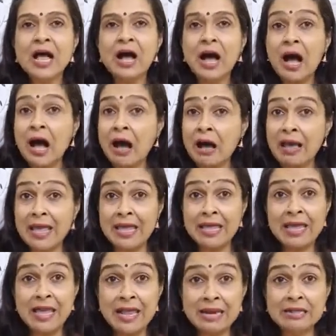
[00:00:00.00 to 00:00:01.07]
high
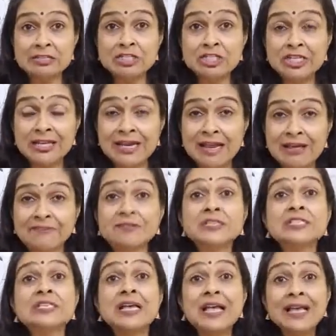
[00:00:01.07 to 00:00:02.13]
energy
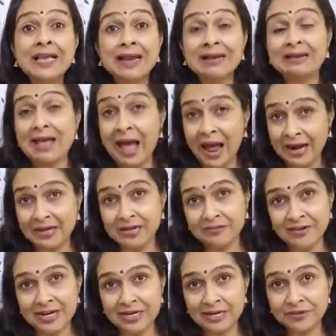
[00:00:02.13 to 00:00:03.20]
levels get
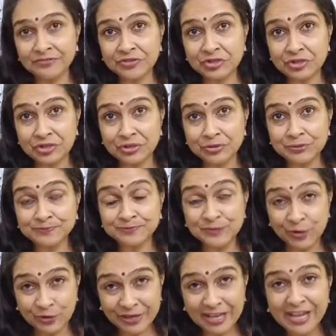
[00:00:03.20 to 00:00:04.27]
activated within you.
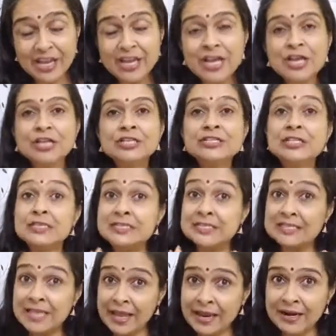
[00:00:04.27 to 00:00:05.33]
Okay. The
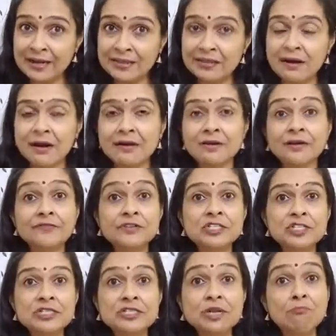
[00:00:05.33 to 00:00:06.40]
second Tratak, which
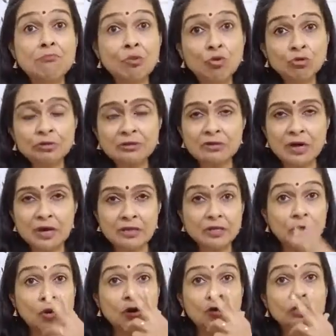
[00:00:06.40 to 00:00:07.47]
is the Moon
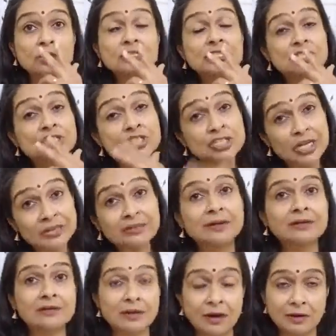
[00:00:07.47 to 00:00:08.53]
Tratak or the Chandra
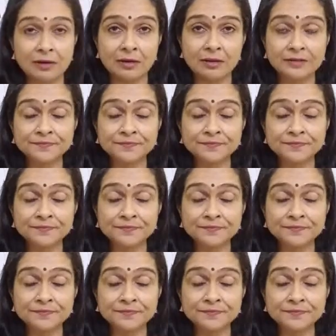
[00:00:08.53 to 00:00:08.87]
Tratak.